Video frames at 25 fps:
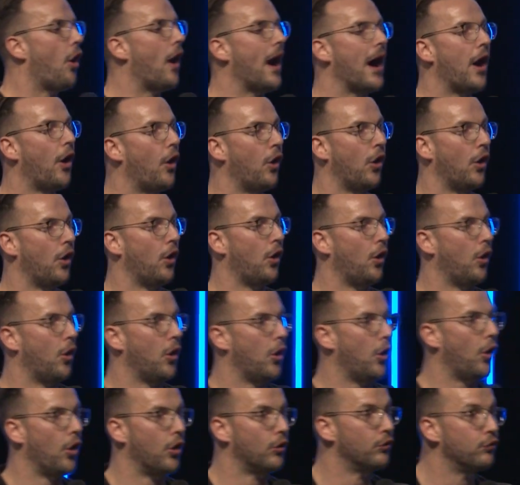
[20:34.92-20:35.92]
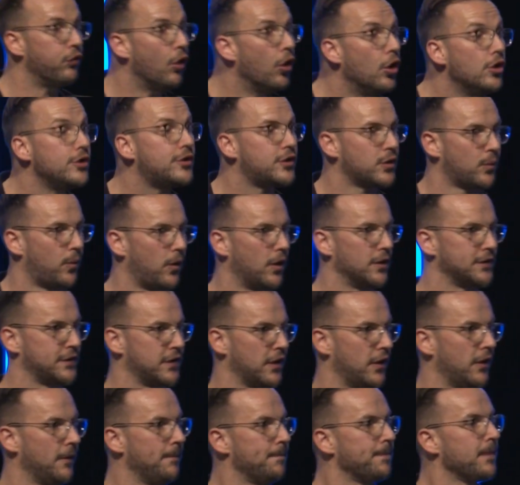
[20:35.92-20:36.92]
or rude towards
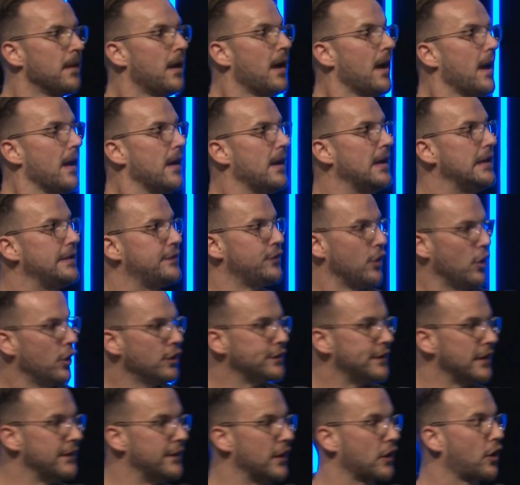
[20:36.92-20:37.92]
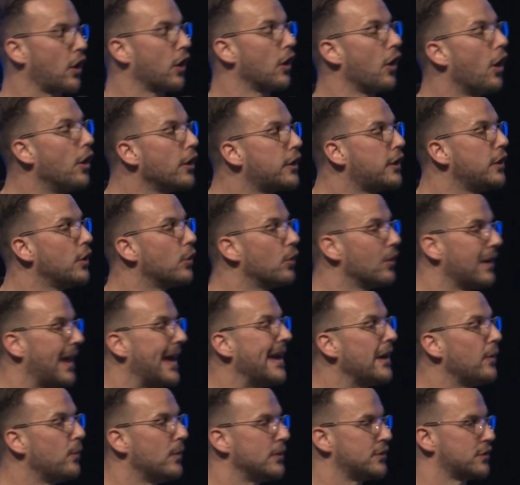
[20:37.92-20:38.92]
her. He's using the colloquial
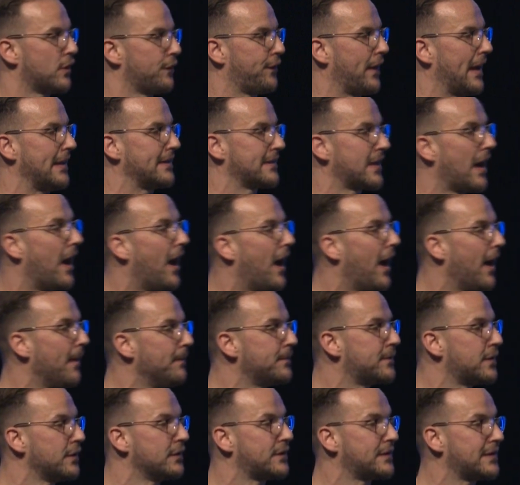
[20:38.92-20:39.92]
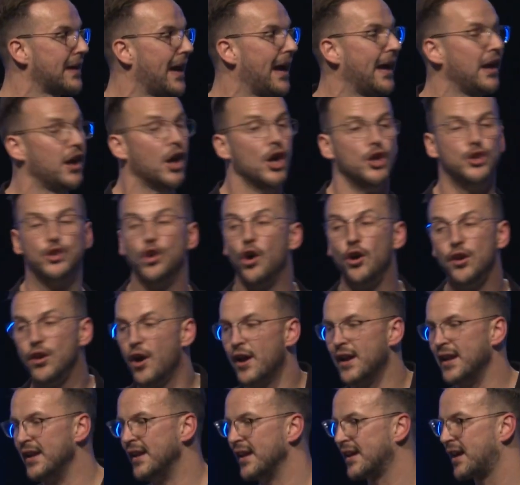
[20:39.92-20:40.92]
language of that time to say, you're
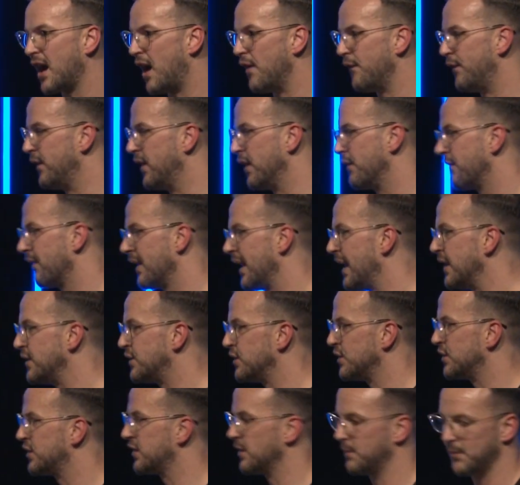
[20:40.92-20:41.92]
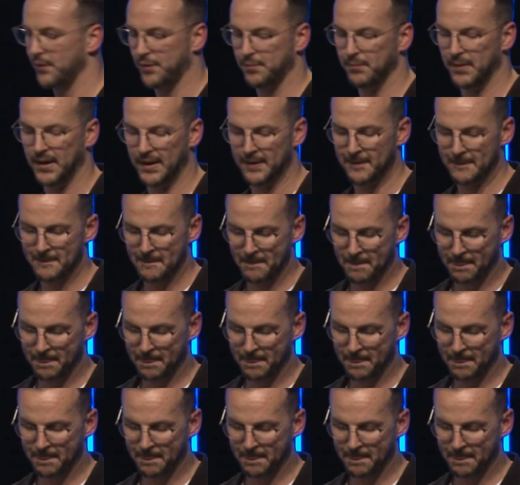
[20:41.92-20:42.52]
not in a covenant relationship with me.